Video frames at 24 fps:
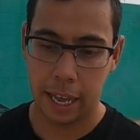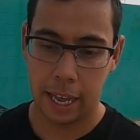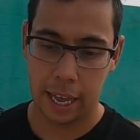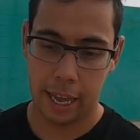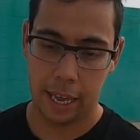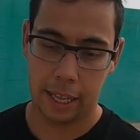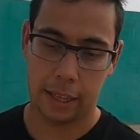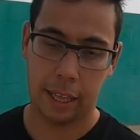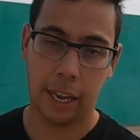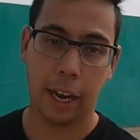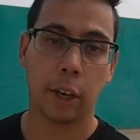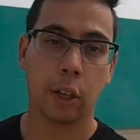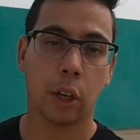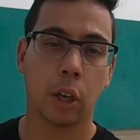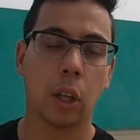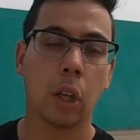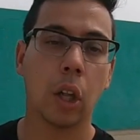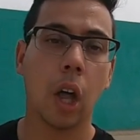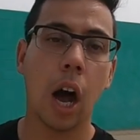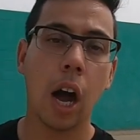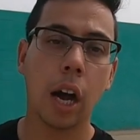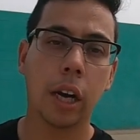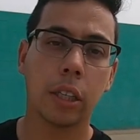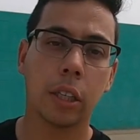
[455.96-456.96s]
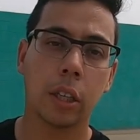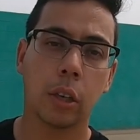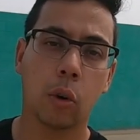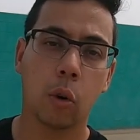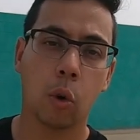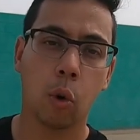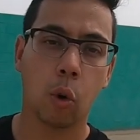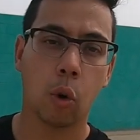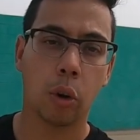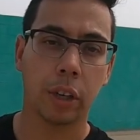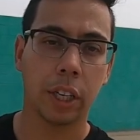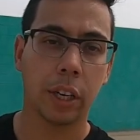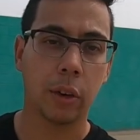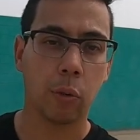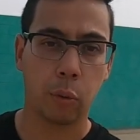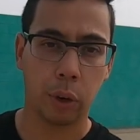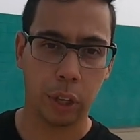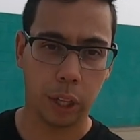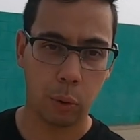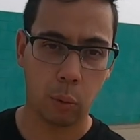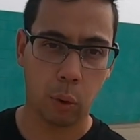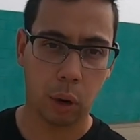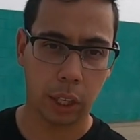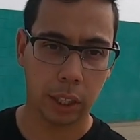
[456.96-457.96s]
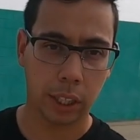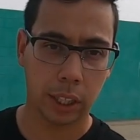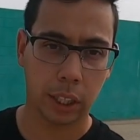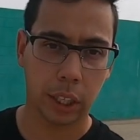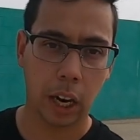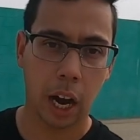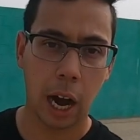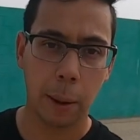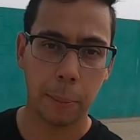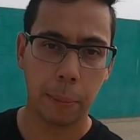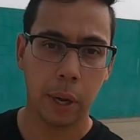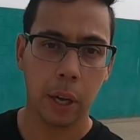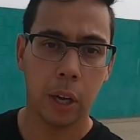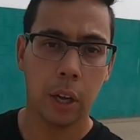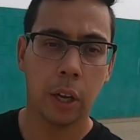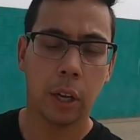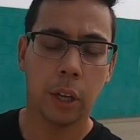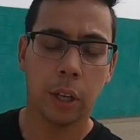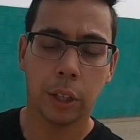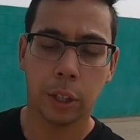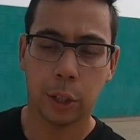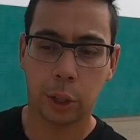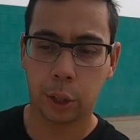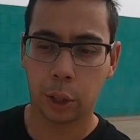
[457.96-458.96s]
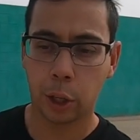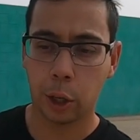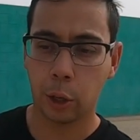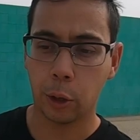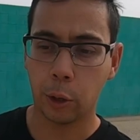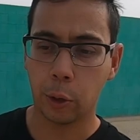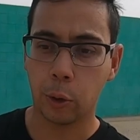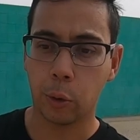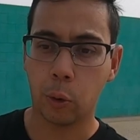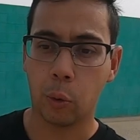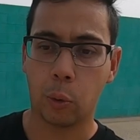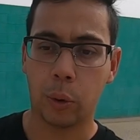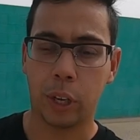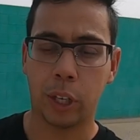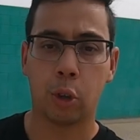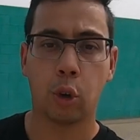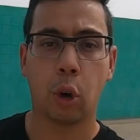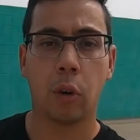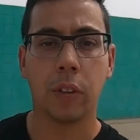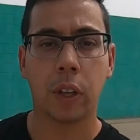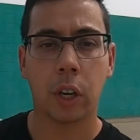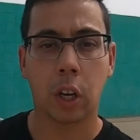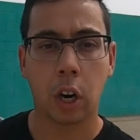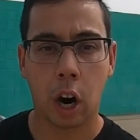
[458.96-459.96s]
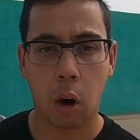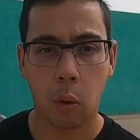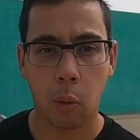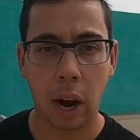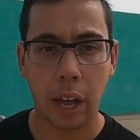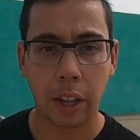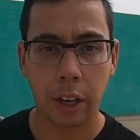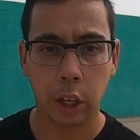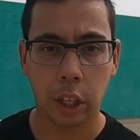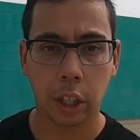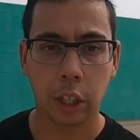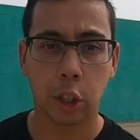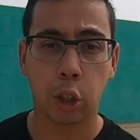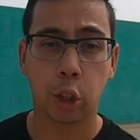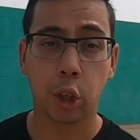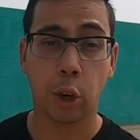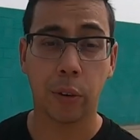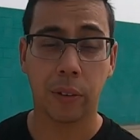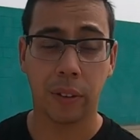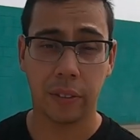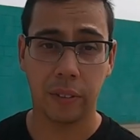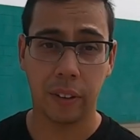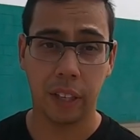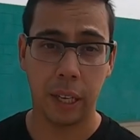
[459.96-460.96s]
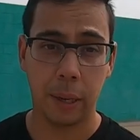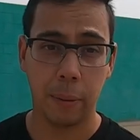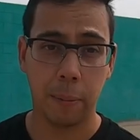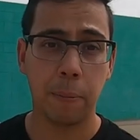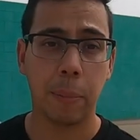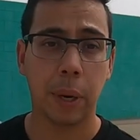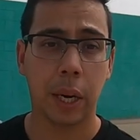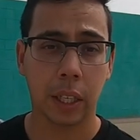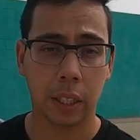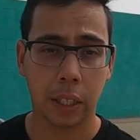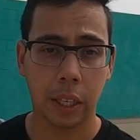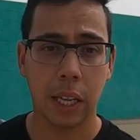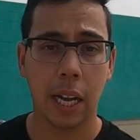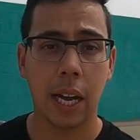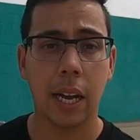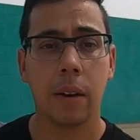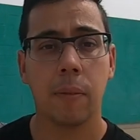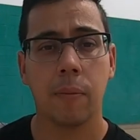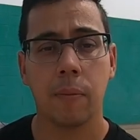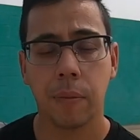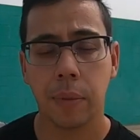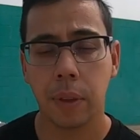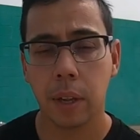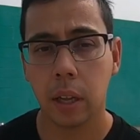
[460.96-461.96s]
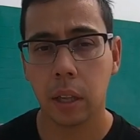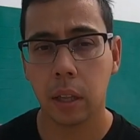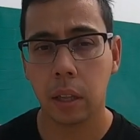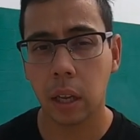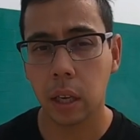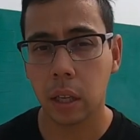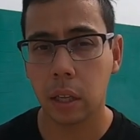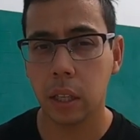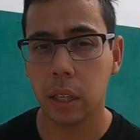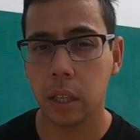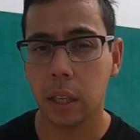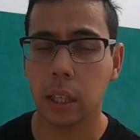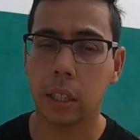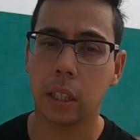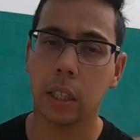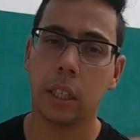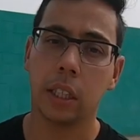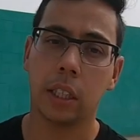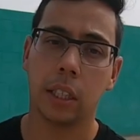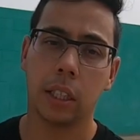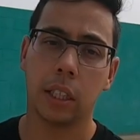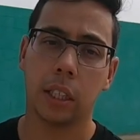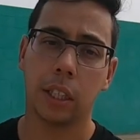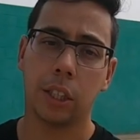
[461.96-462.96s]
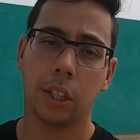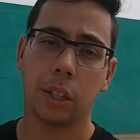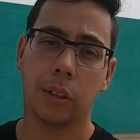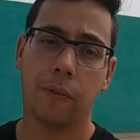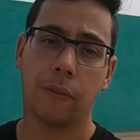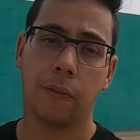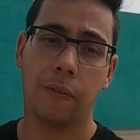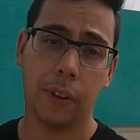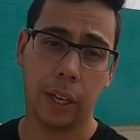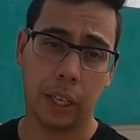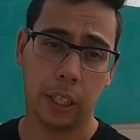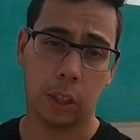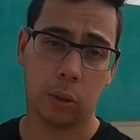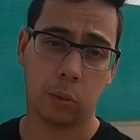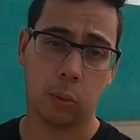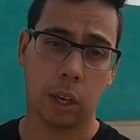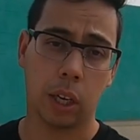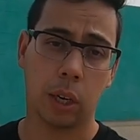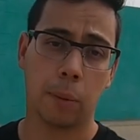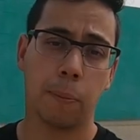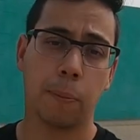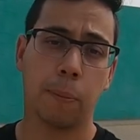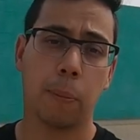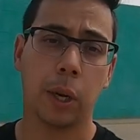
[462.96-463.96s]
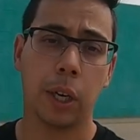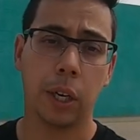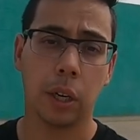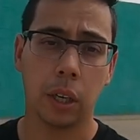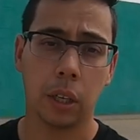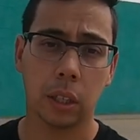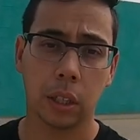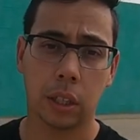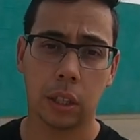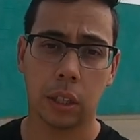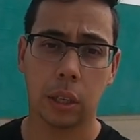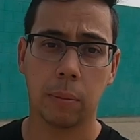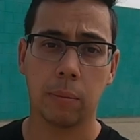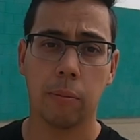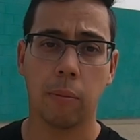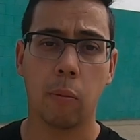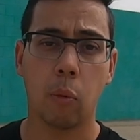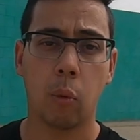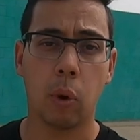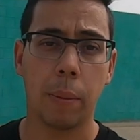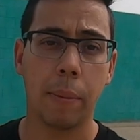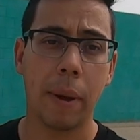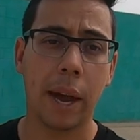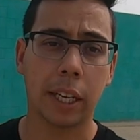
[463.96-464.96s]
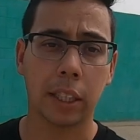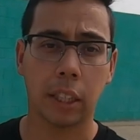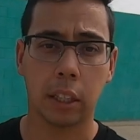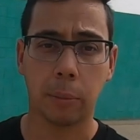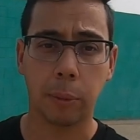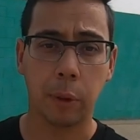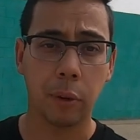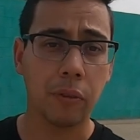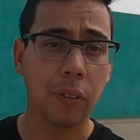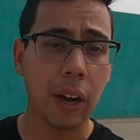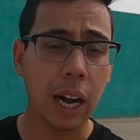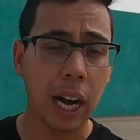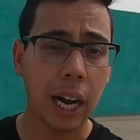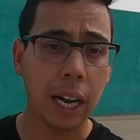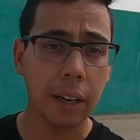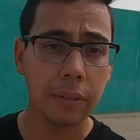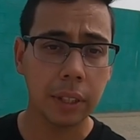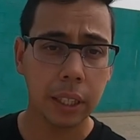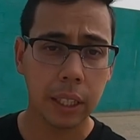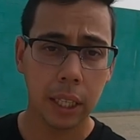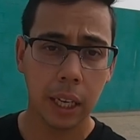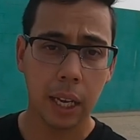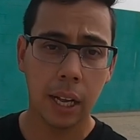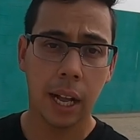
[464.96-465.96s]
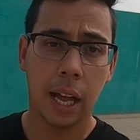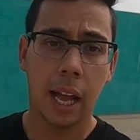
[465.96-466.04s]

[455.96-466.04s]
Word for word: eh, they either locked or didn't really want to stop so we drove the car rather conservatively because of that luckily that's an easy fix, we're gonna put on some Winmax W5s